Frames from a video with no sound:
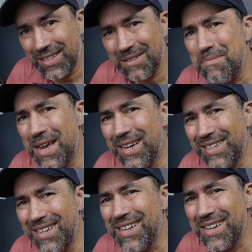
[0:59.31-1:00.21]
this
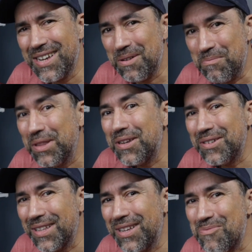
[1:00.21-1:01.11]
amazing? But
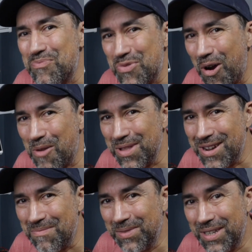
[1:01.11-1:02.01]
there's a little
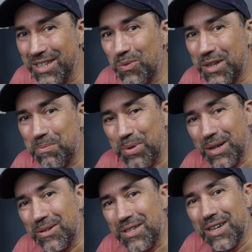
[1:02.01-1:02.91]
problem. This was
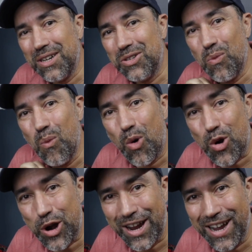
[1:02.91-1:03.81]
built to
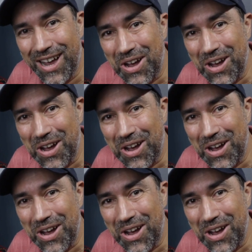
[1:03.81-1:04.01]
work